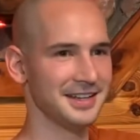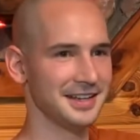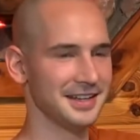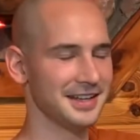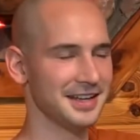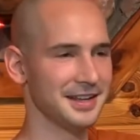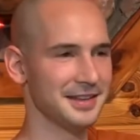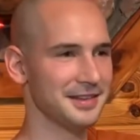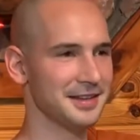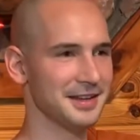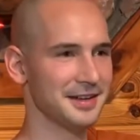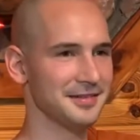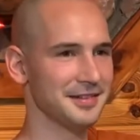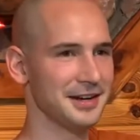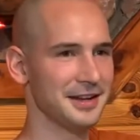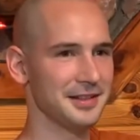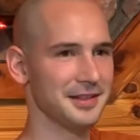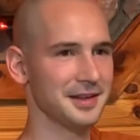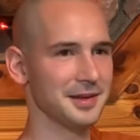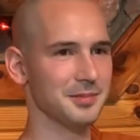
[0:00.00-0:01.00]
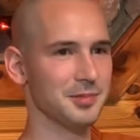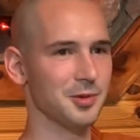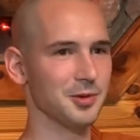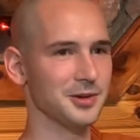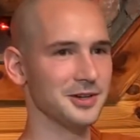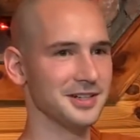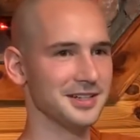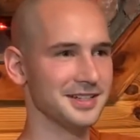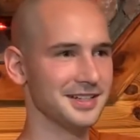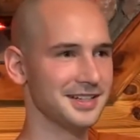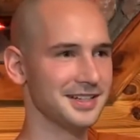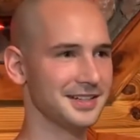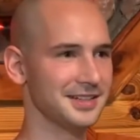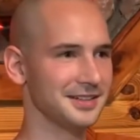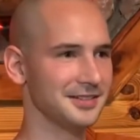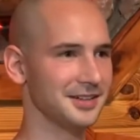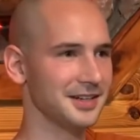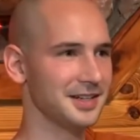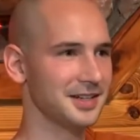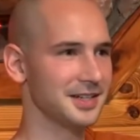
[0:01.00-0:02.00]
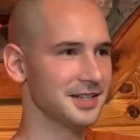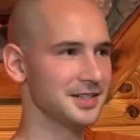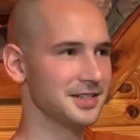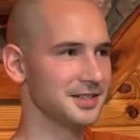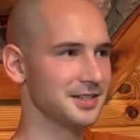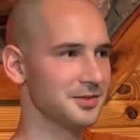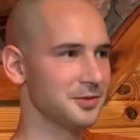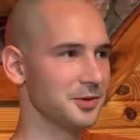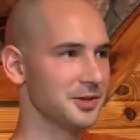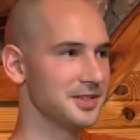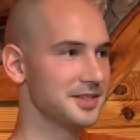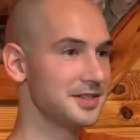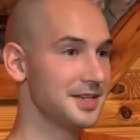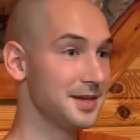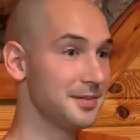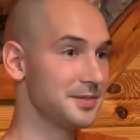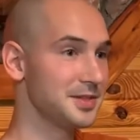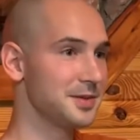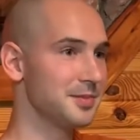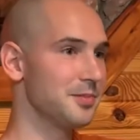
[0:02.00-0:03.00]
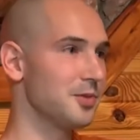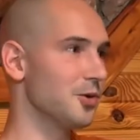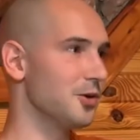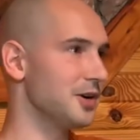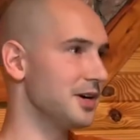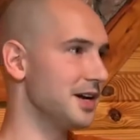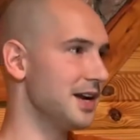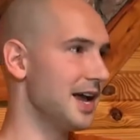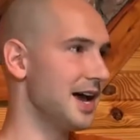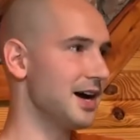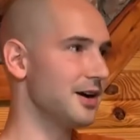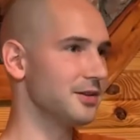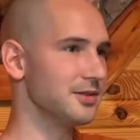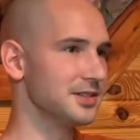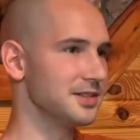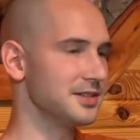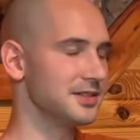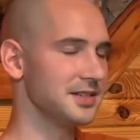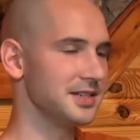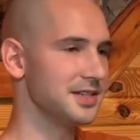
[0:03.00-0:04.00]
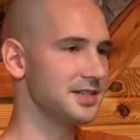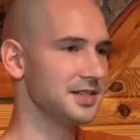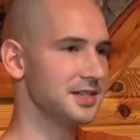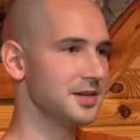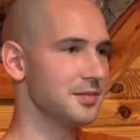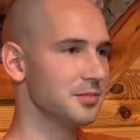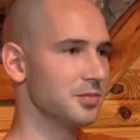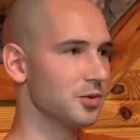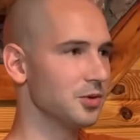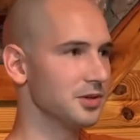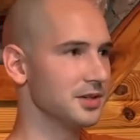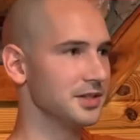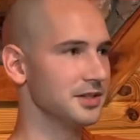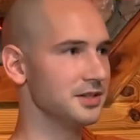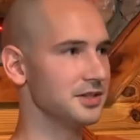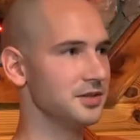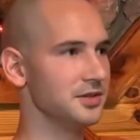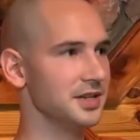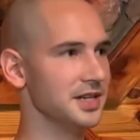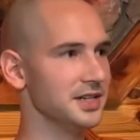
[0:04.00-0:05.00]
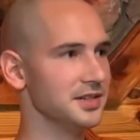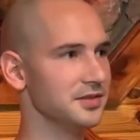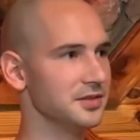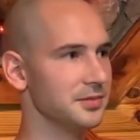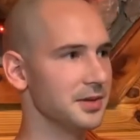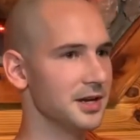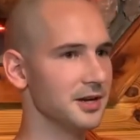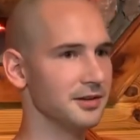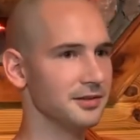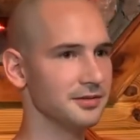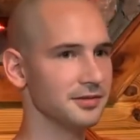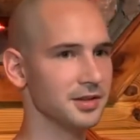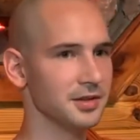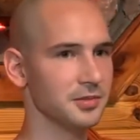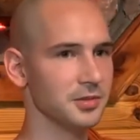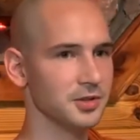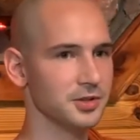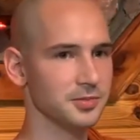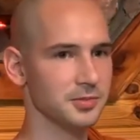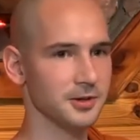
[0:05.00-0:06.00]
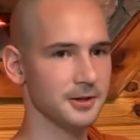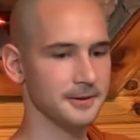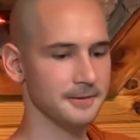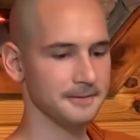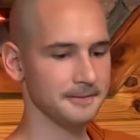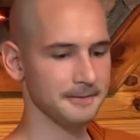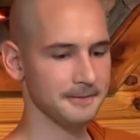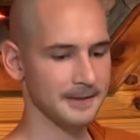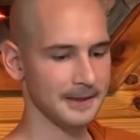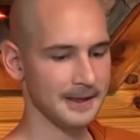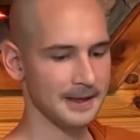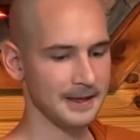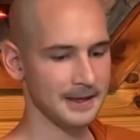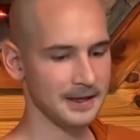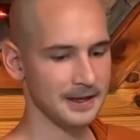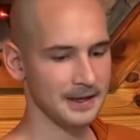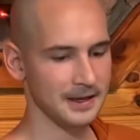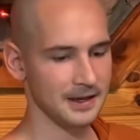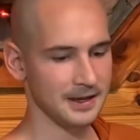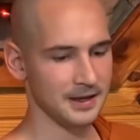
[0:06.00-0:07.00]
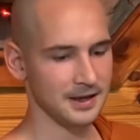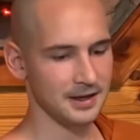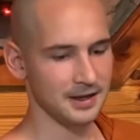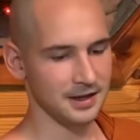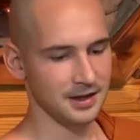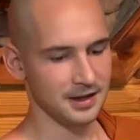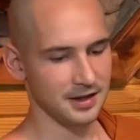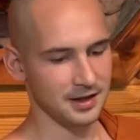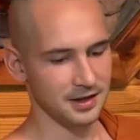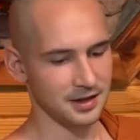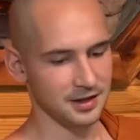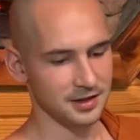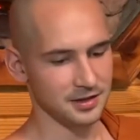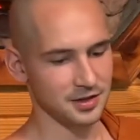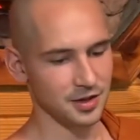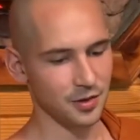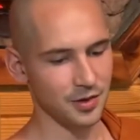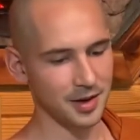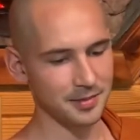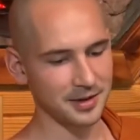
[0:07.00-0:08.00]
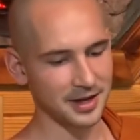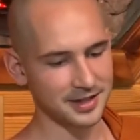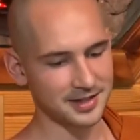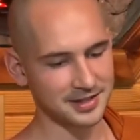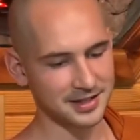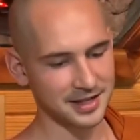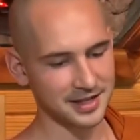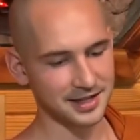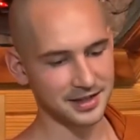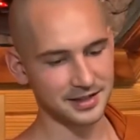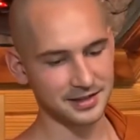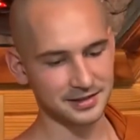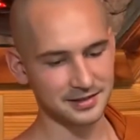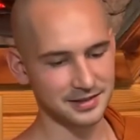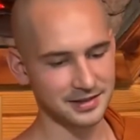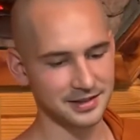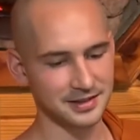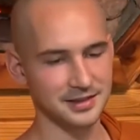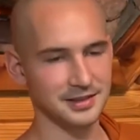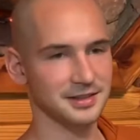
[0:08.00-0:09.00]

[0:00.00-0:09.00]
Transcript: I can't think of anything important, right? Because what seems important now isn't important 2 days from now, for the most part. So I'm not saying